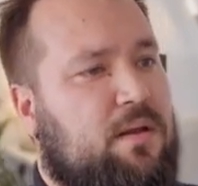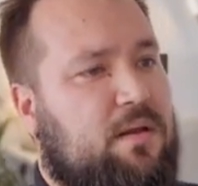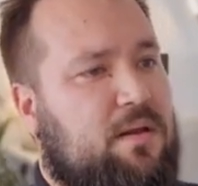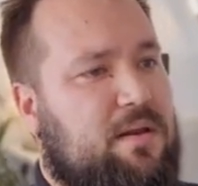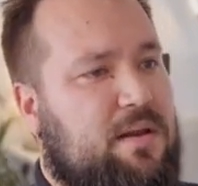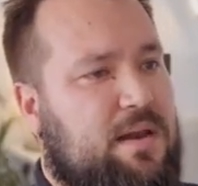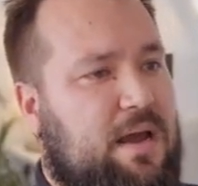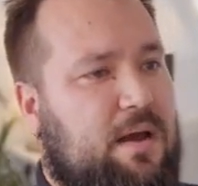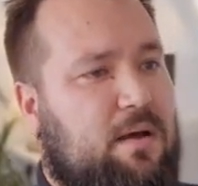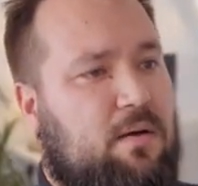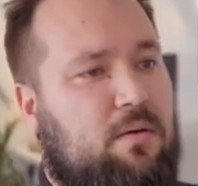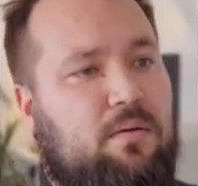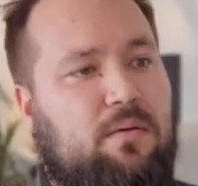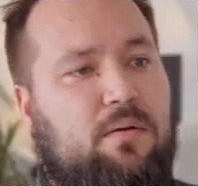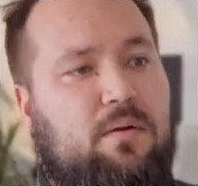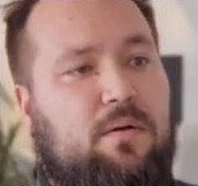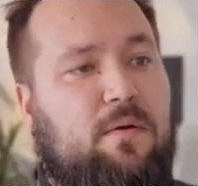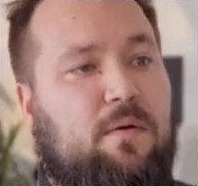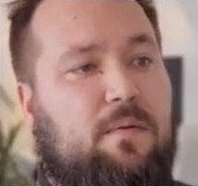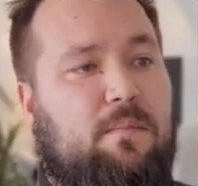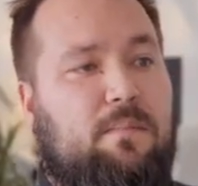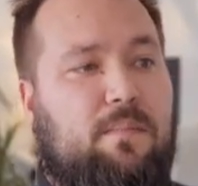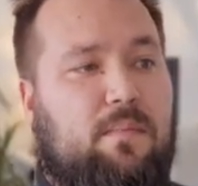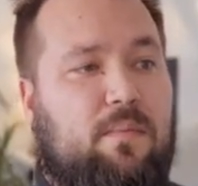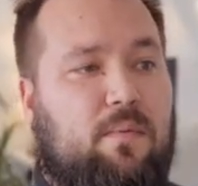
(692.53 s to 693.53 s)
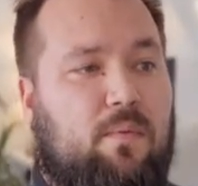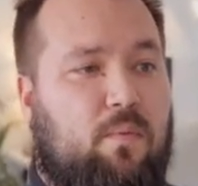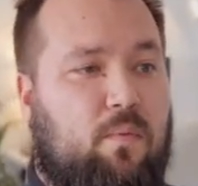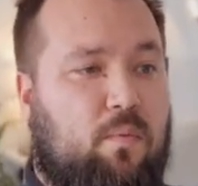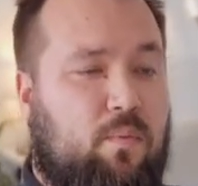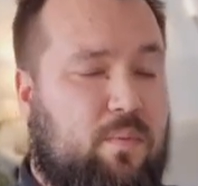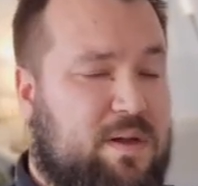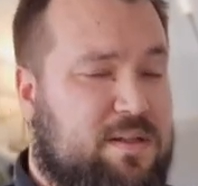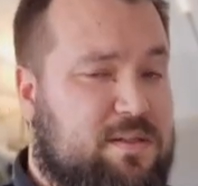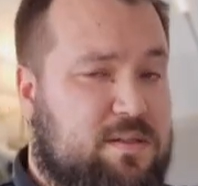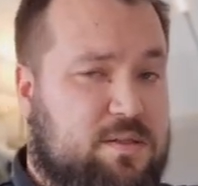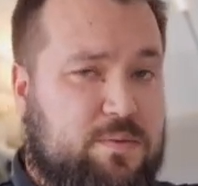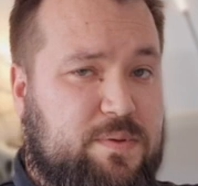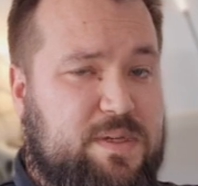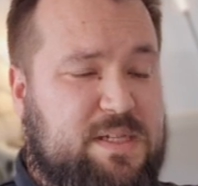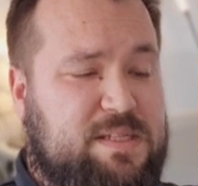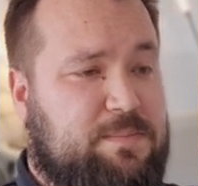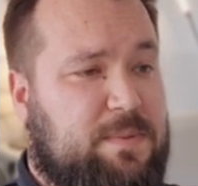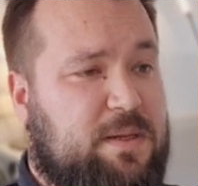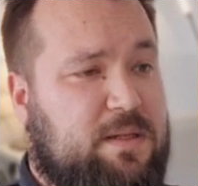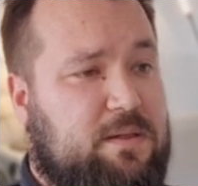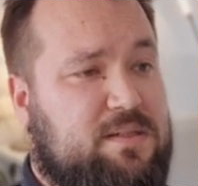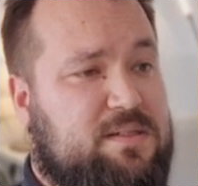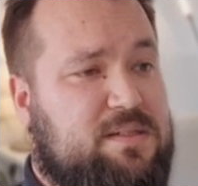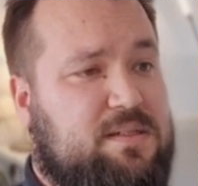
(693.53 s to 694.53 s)
Now, once
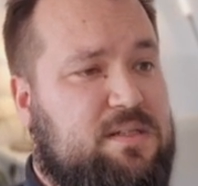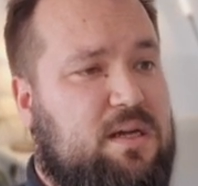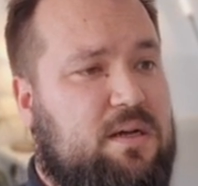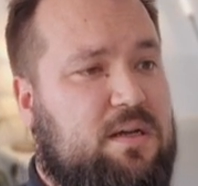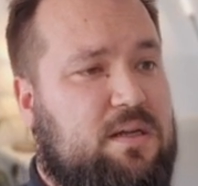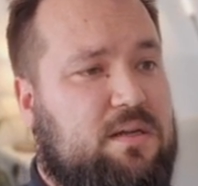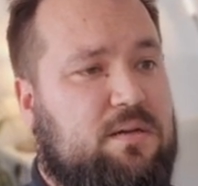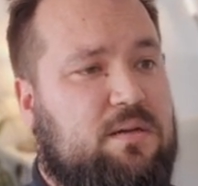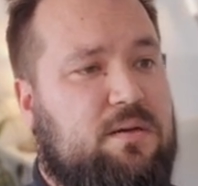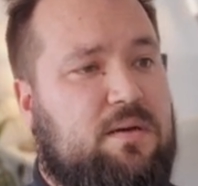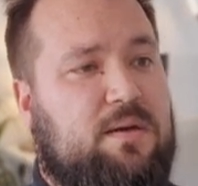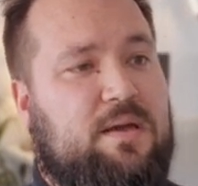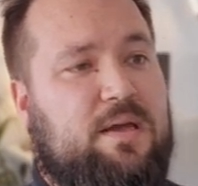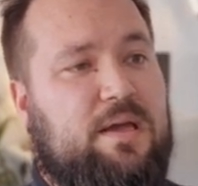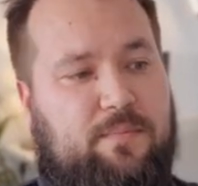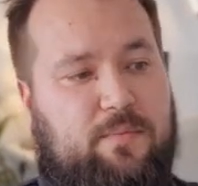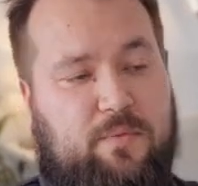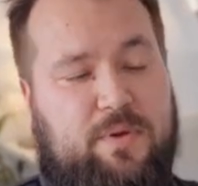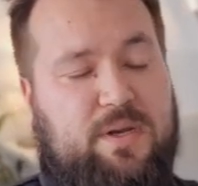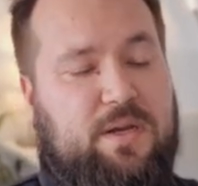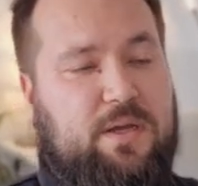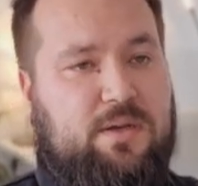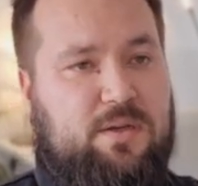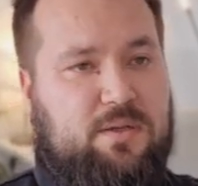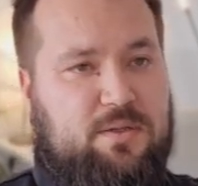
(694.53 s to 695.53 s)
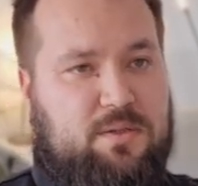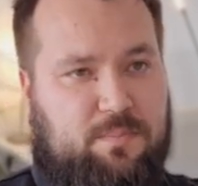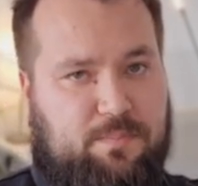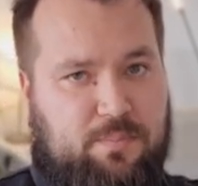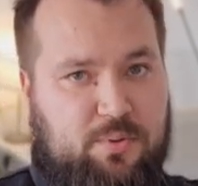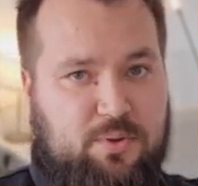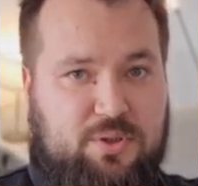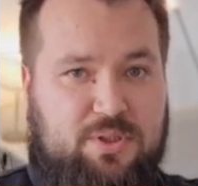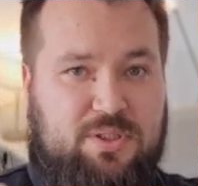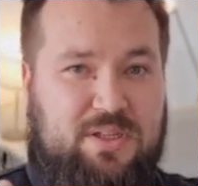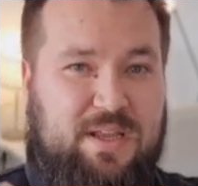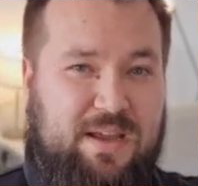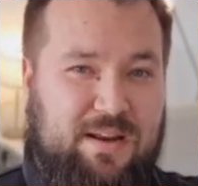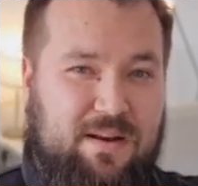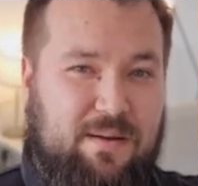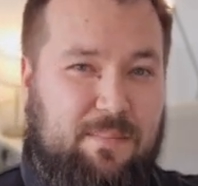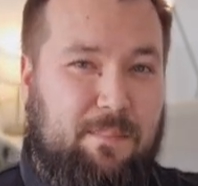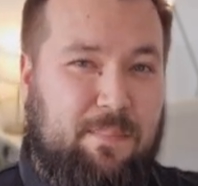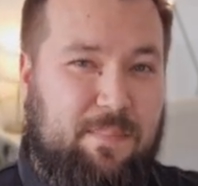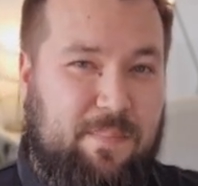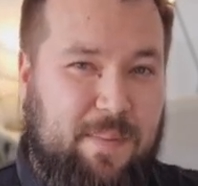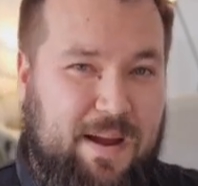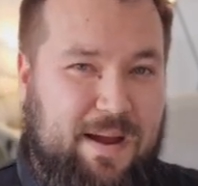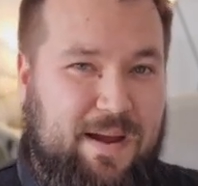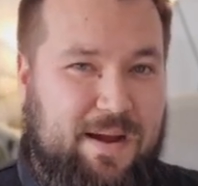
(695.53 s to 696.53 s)
Respell is done, we needed to push data
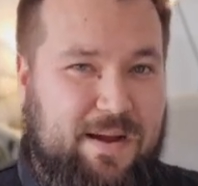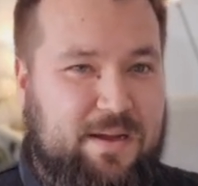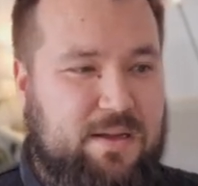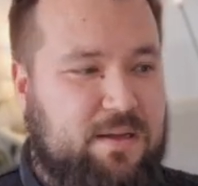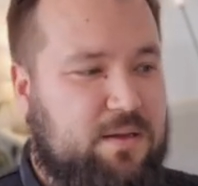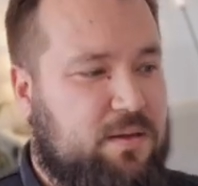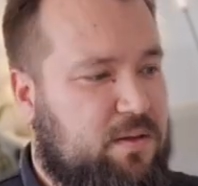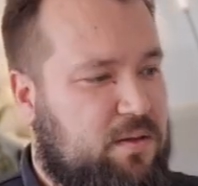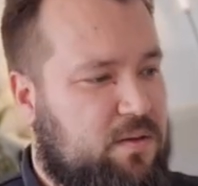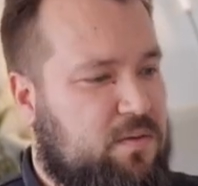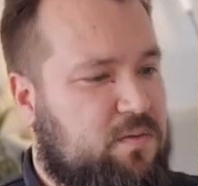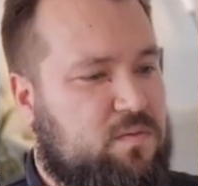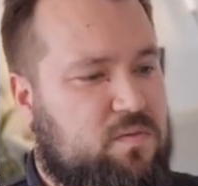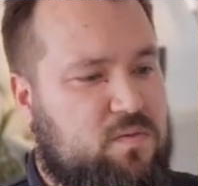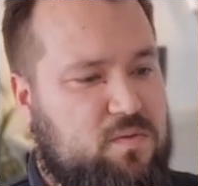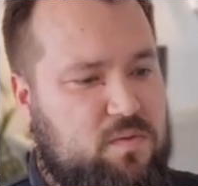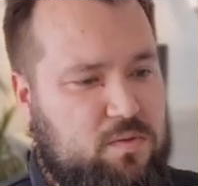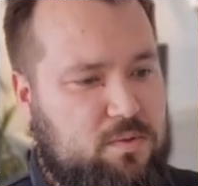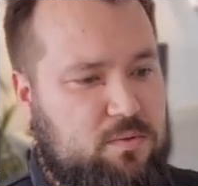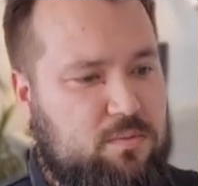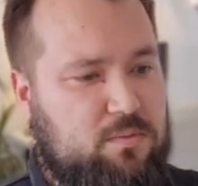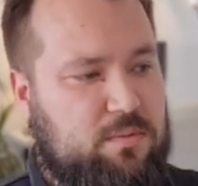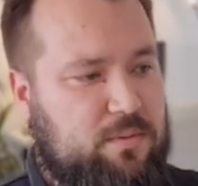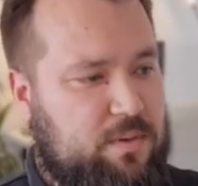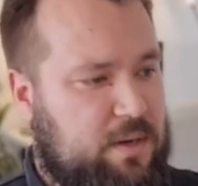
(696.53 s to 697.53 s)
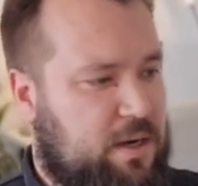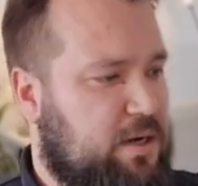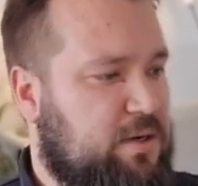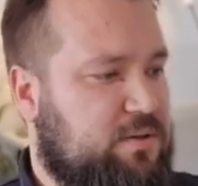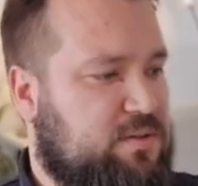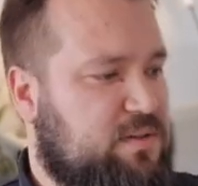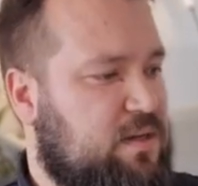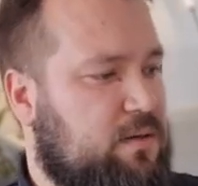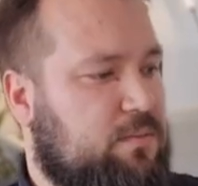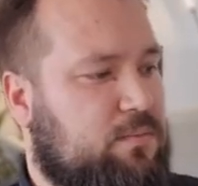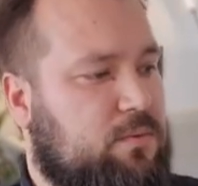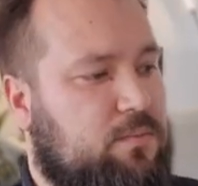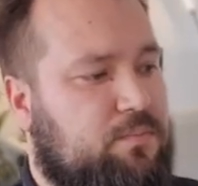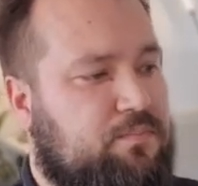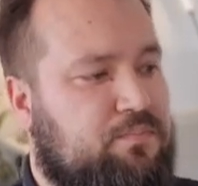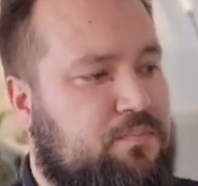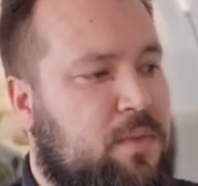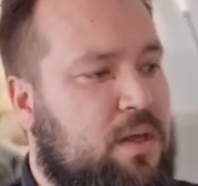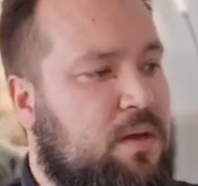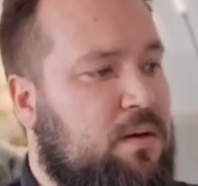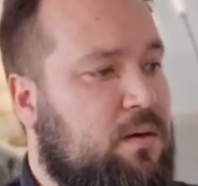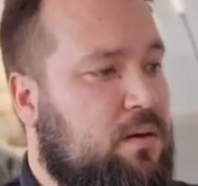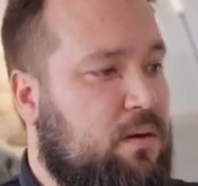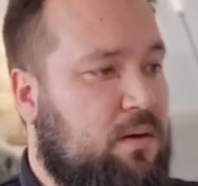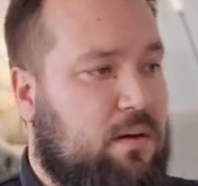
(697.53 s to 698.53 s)
back into Airtable.
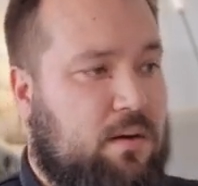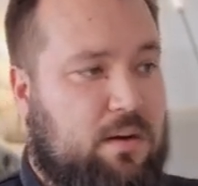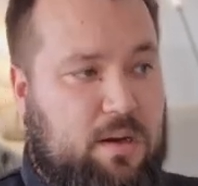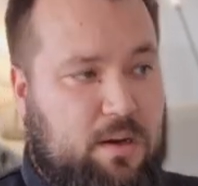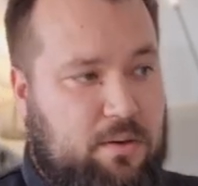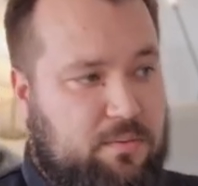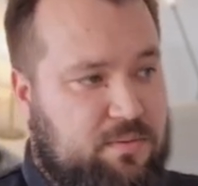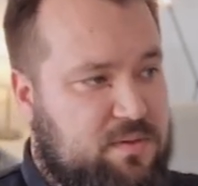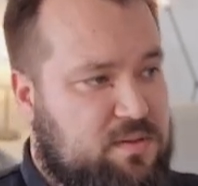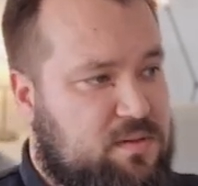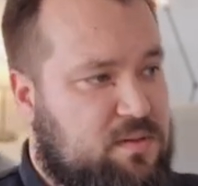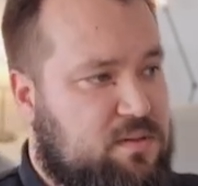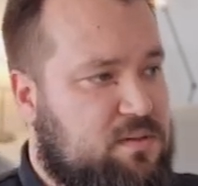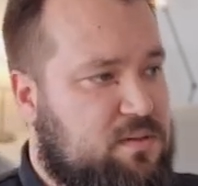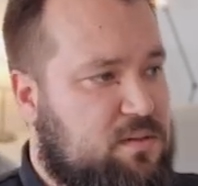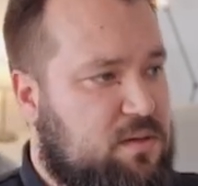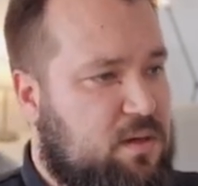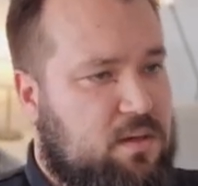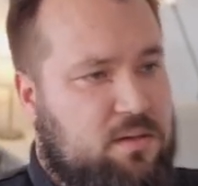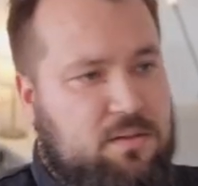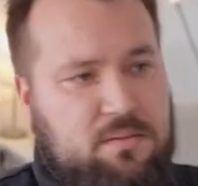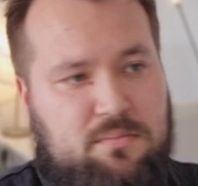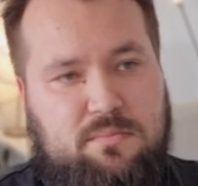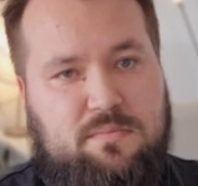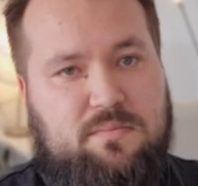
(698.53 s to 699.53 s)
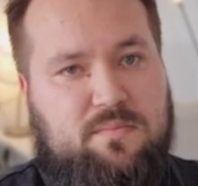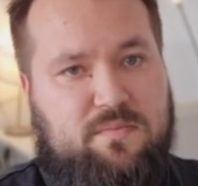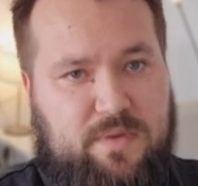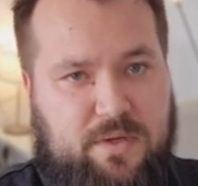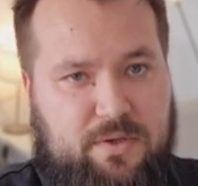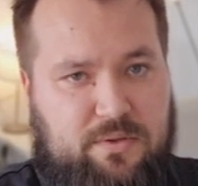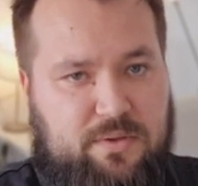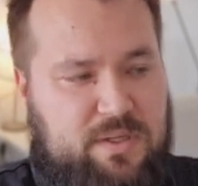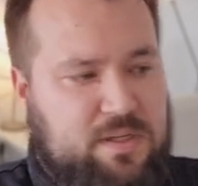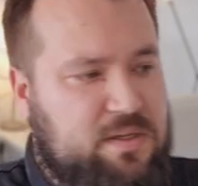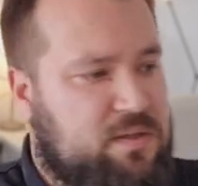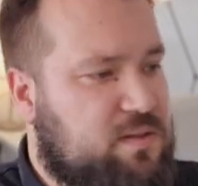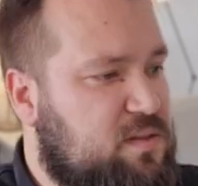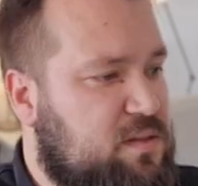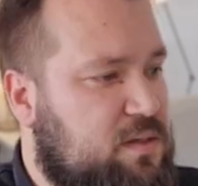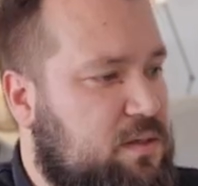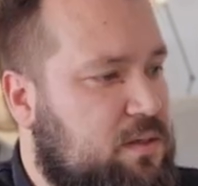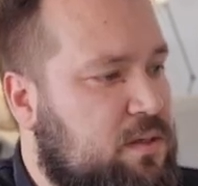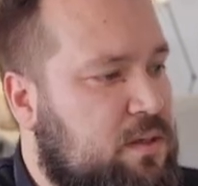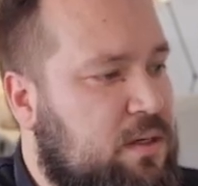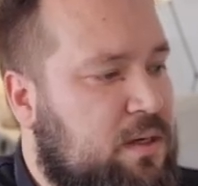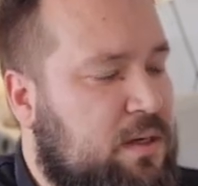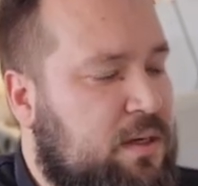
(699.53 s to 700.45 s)
How this is done? Very easy.